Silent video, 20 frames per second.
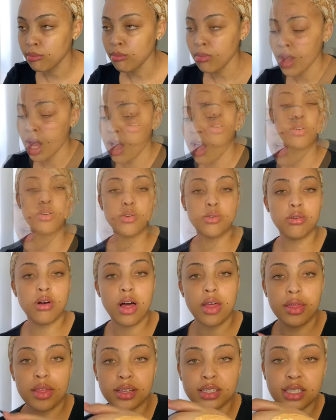So
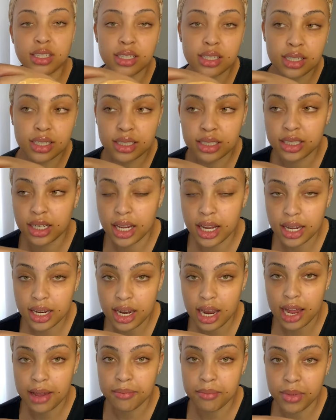this is the shade
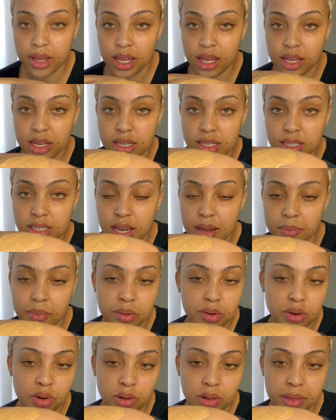I made. I
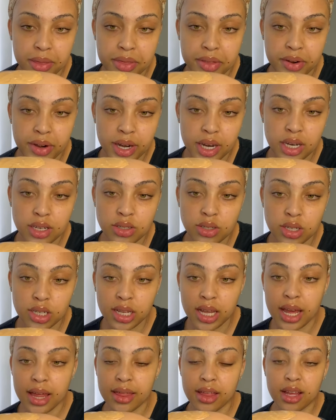put all three
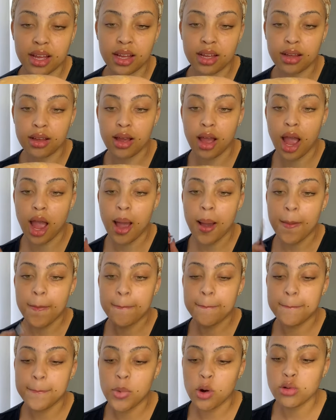together
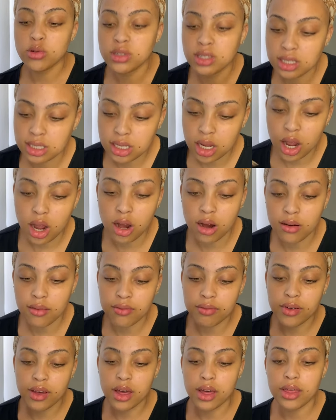most of
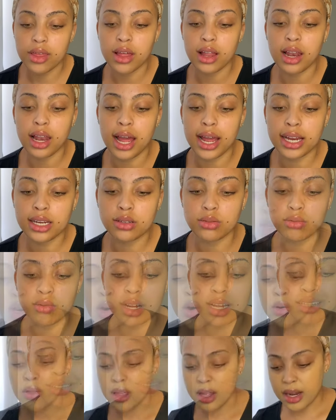the light.
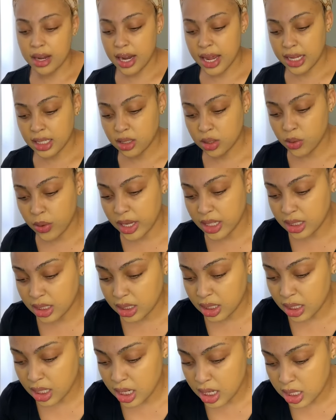So the next
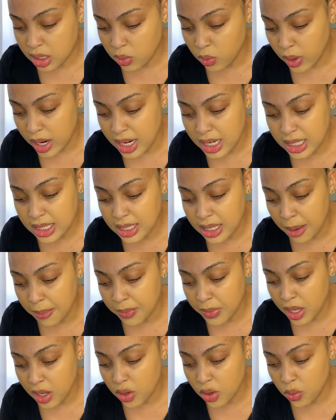question is what is
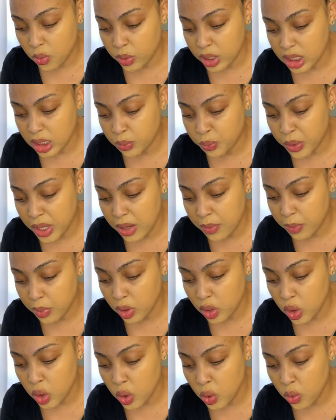something you wish people
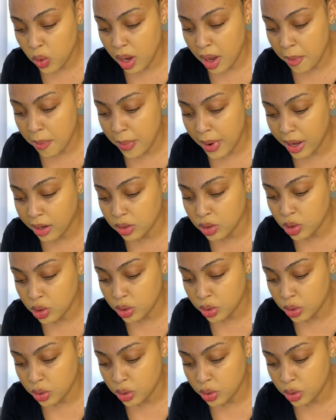knew about